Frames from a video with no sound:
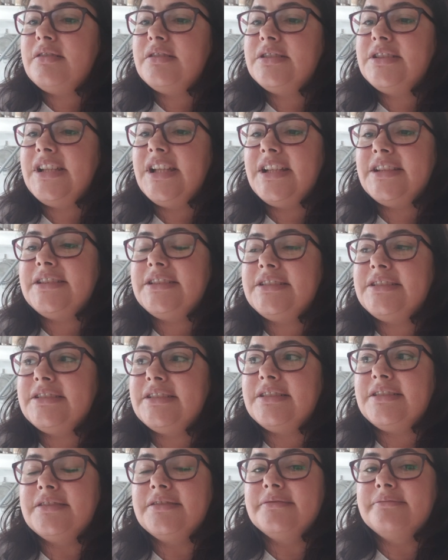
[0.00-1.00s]
that
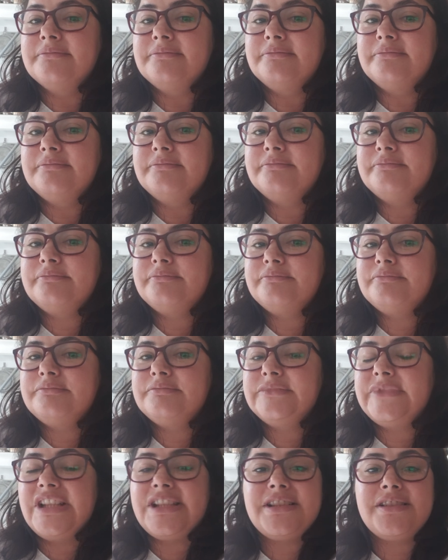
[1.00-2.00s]

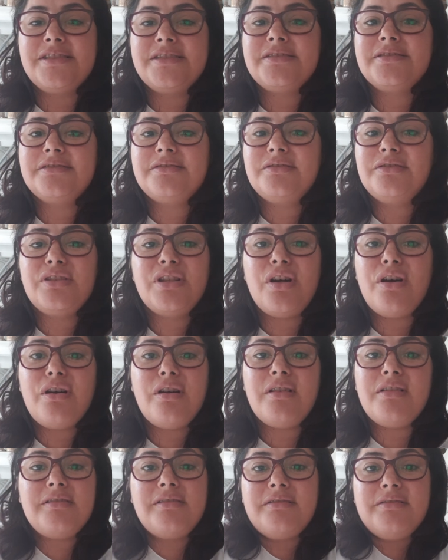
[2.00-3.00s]
there is
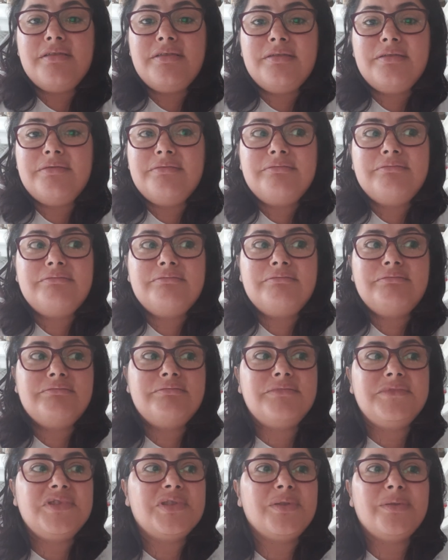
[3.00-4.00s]
not
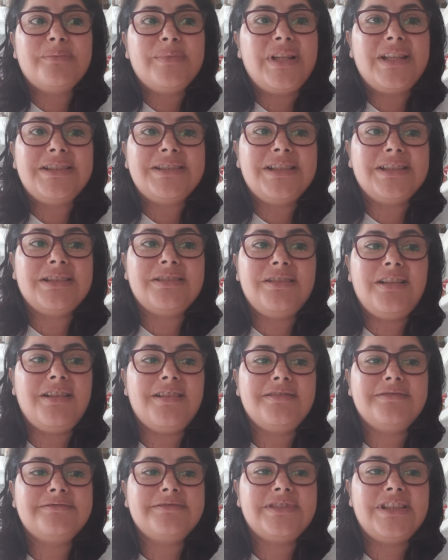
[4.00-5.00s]
romantic
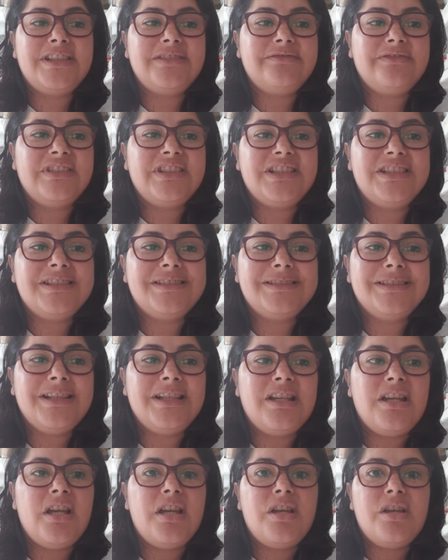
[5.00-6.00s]
love if it is
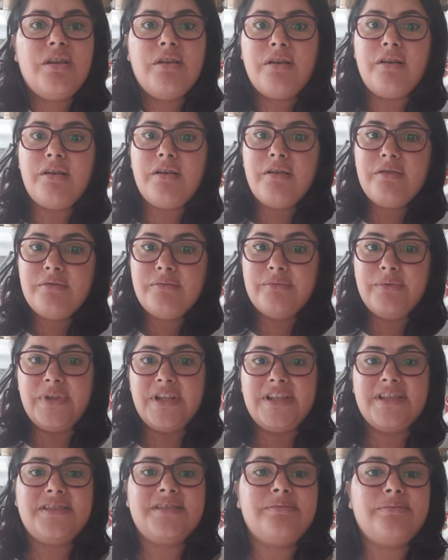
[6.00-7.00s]

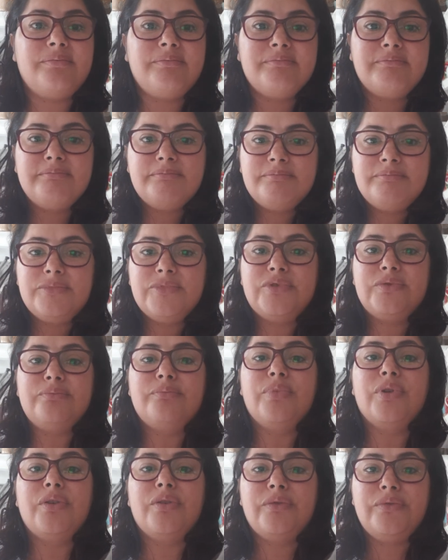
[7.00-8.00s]
always
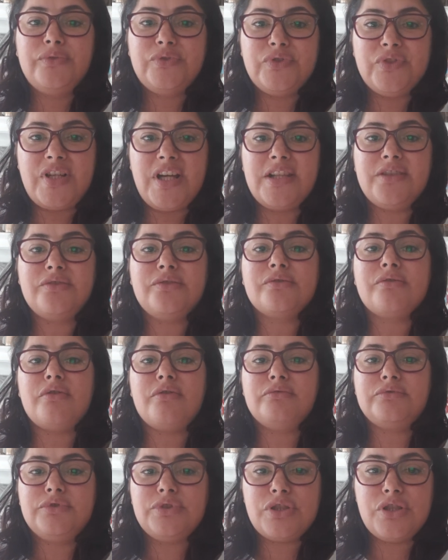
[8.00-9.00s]
both trying to
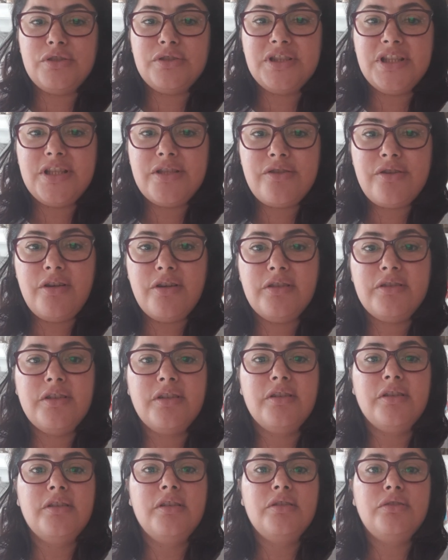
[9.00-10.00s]
control each
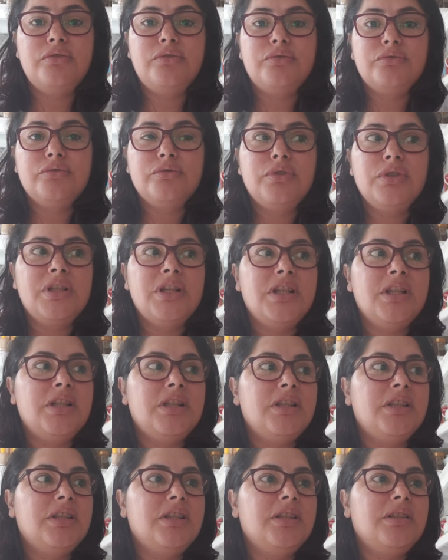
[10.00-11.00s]
other, to
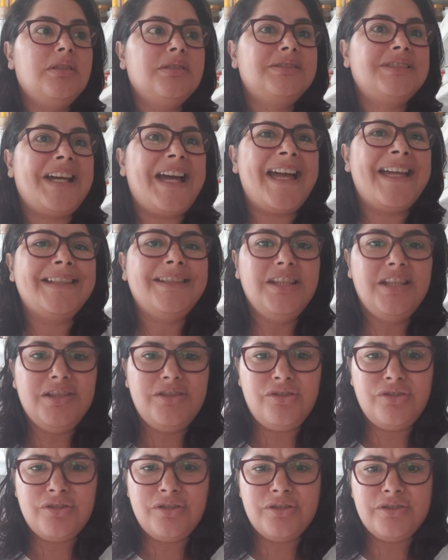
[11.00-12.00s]
tie
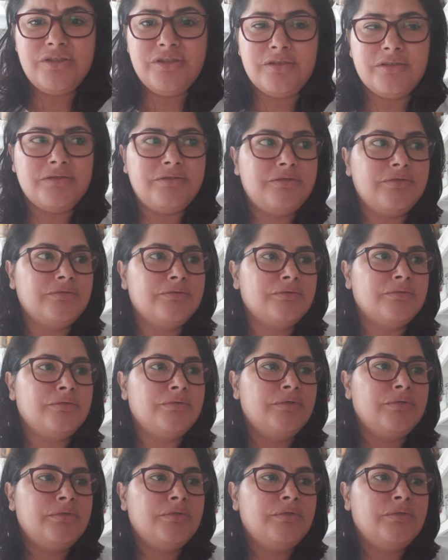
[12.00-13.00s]
each other, to
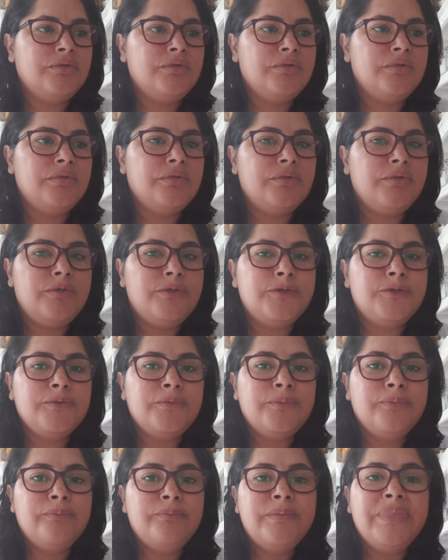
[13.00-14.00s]

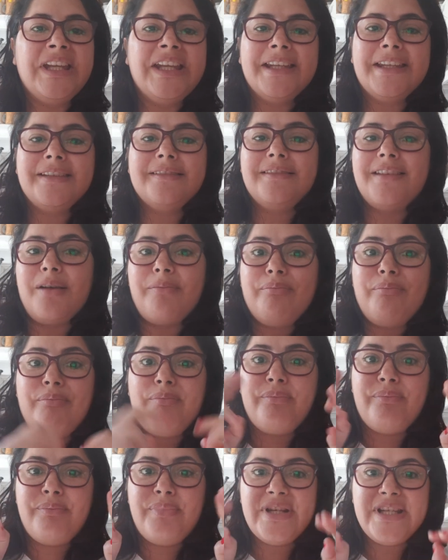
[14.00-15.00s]
be in a
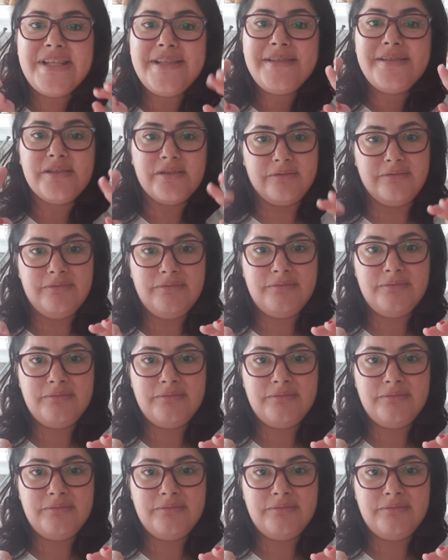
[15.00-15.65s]
prison.